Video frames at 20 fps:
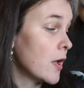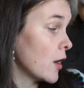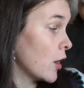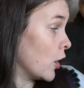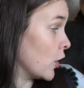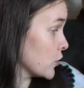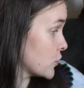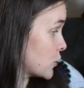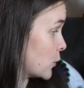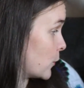
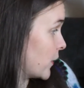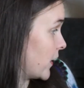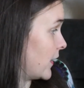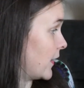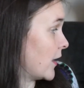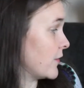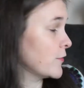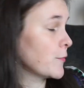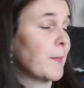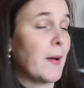Also, what I
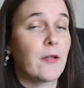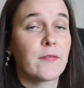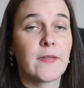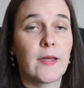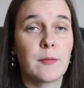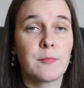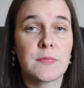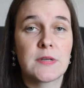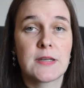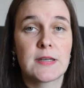love about
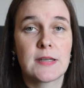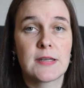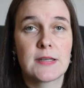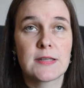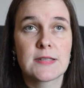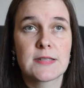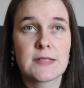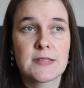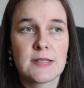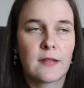them
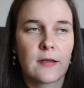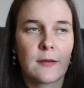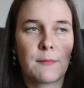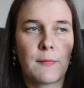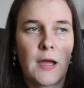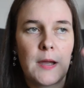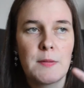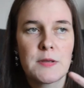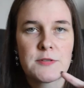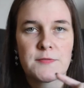is the
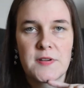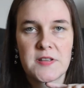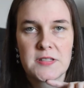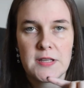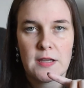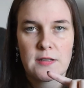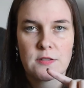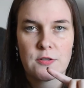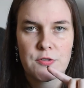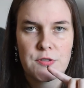My Best Friend's
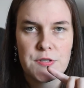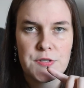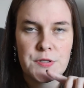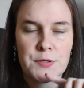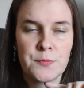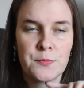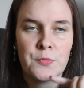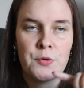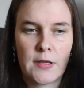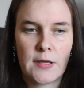
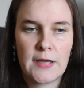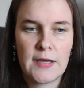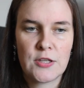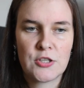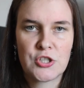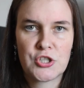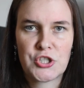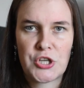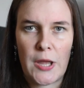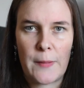Exorcism.
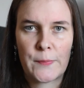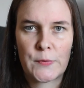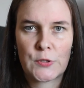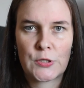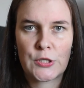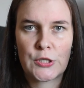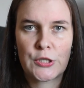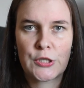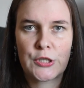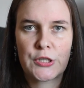Each
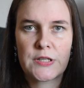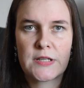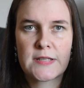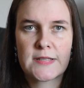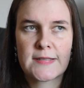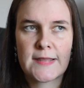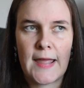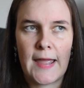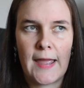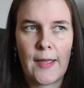chapter
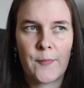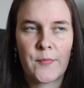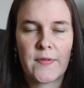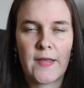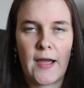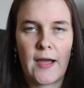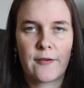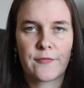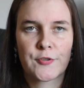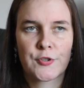is named
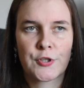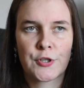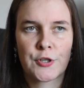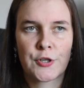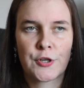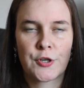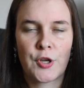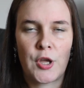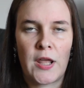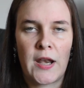after
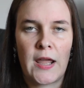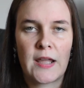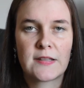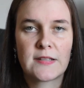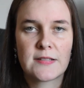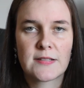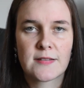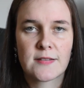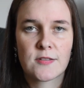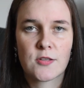an
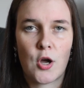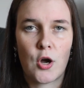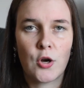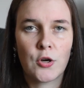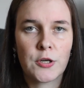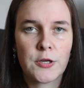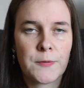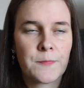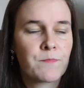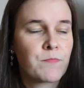80s
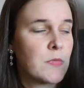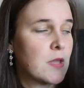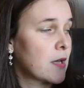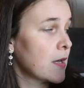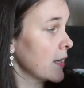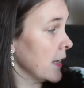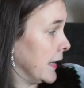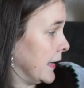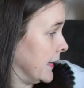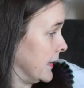song.
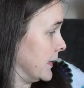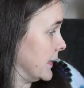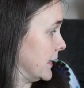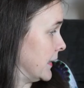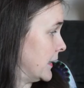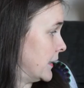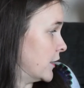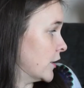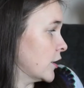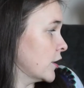In
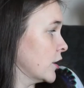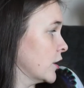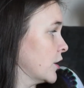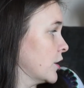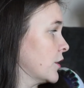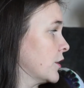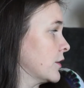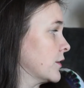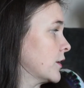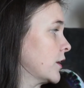here,
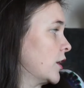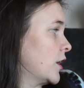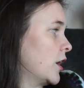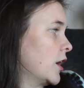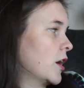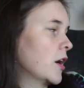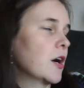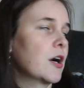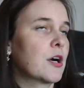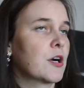there
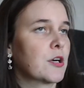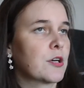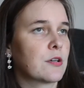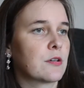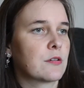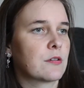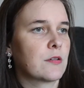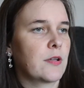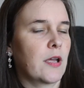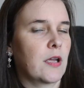
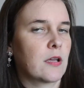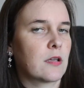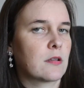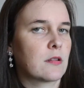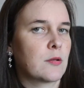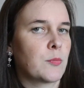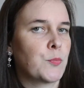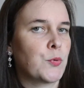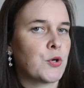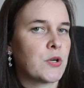are, like,
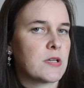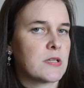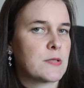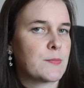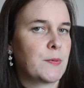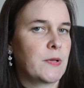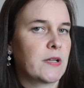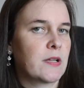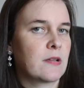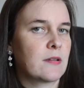the book is
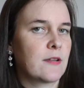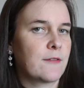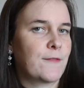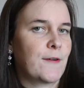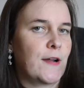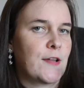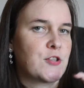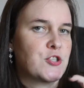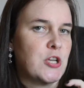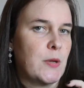split in
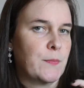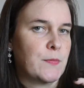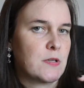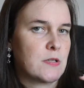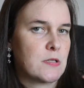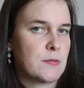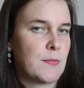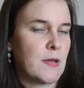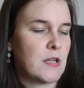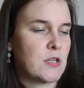different
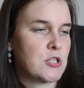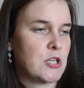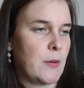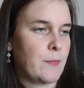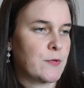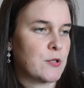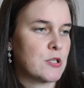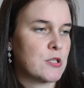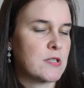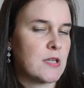chapters, many
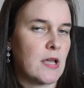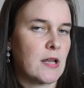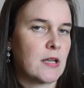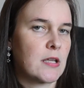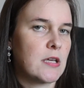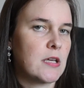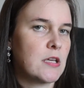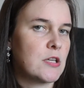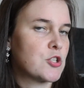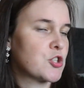chapters,
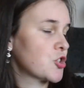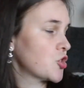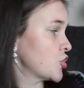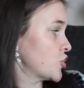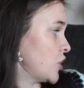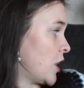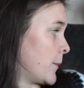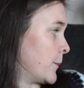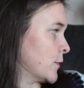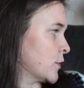and each
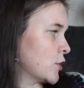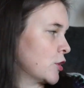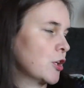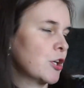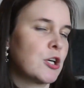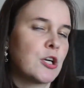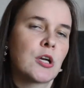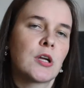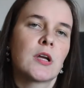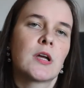
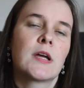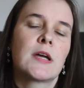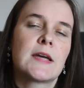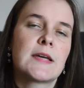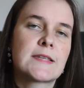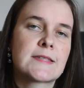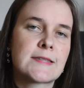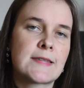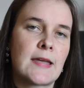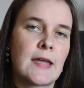chapter
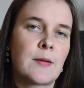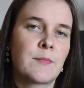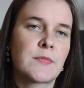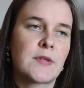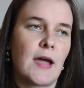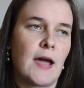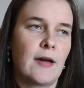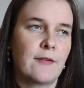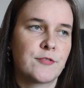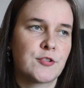is named
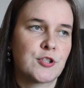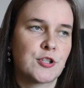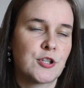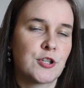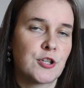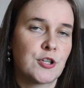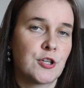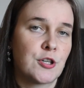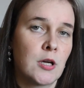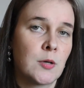
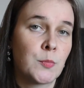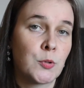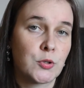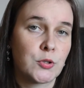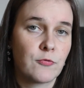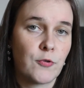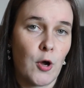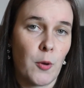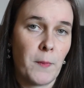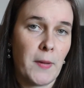after a book
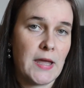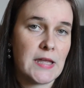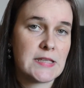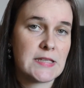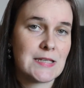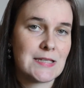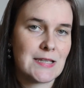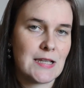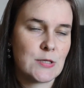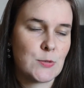from
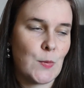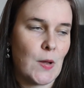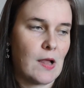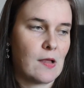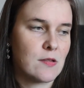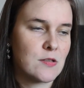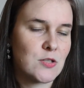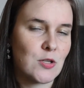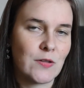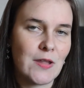80s as
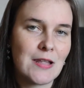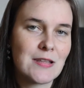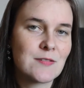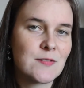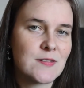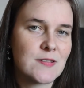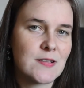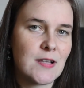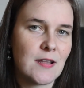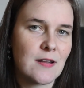well. So that
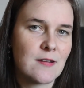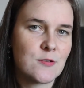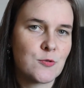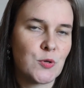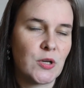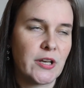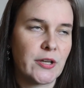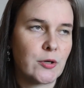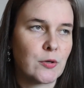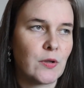is
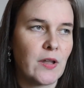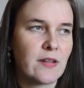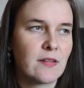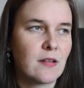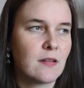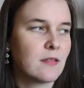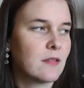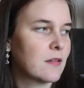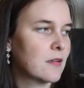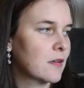really cool. And
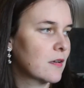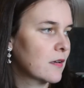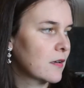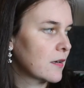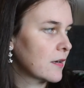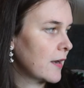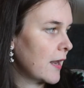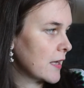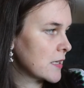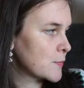then the
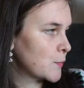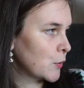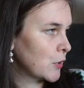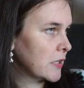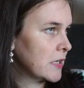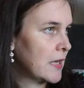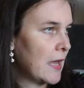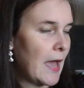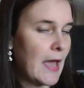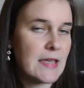next book
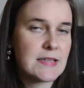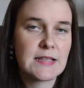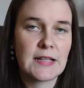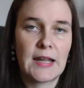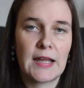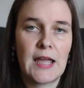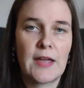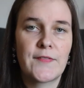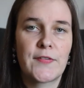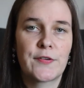he has
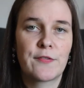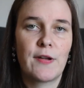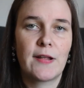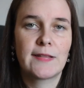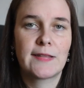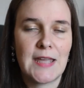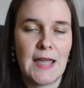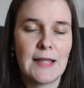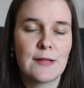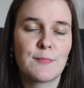that I haven't
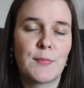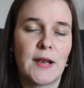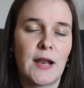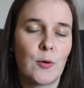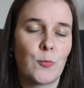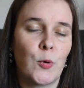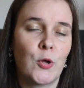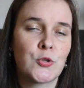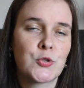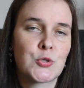read yet, but
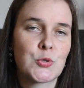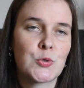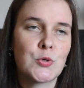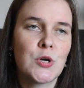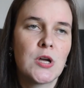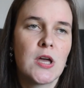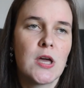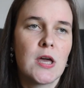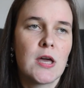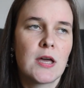I want
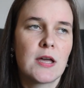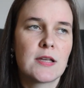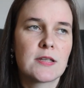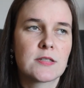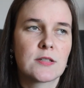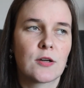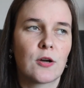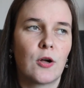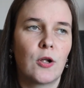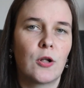to,
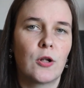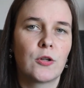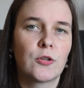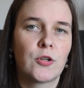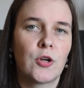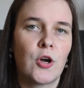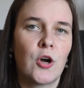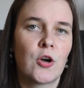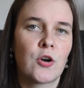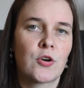is
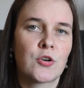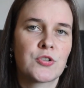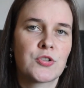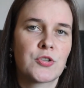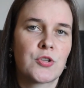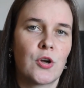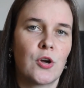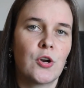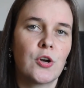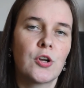called Horror
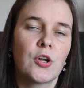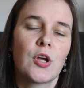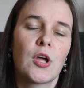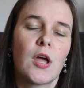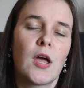Store.